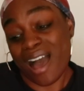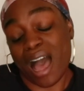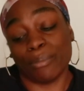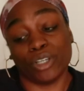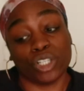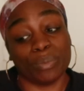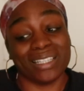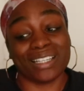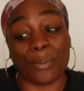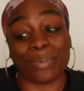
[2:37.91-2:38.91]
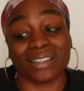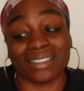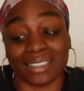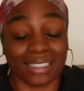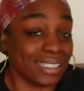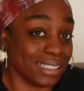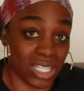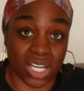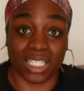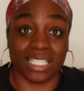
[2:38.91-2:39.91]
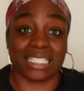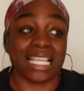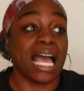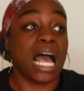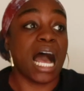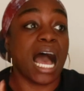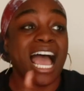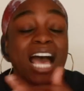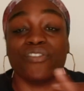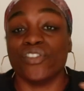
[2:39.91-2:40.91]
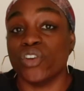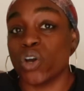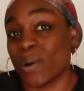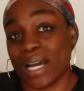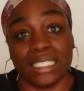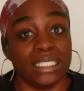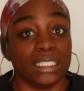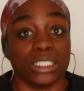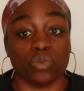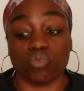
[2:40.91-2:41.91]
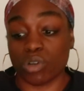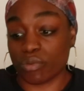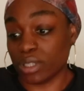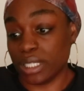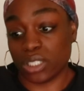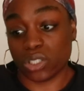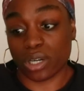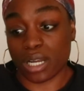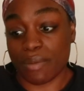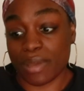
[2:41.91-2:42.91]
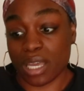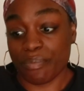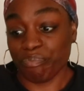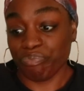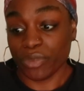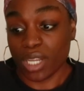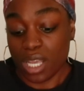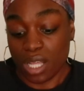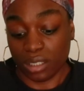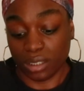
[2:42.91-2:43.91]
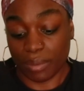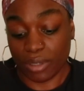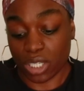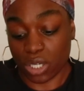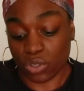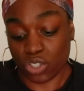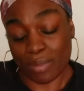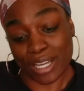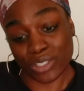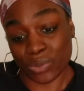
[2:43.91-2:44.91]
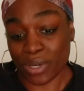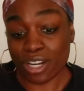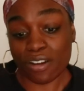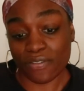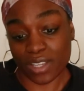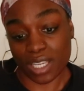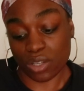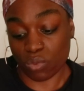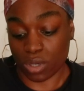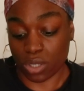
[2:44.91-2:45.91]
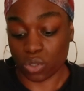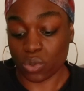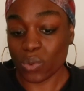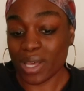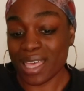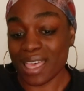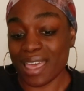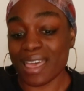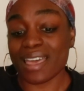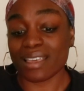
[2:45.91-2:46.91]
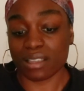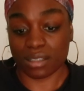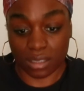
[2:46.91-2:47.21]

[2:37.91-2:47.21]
I'm gonna be completely honest, I have no idea what releases are coming. Let me go to my Twitter feed real quick.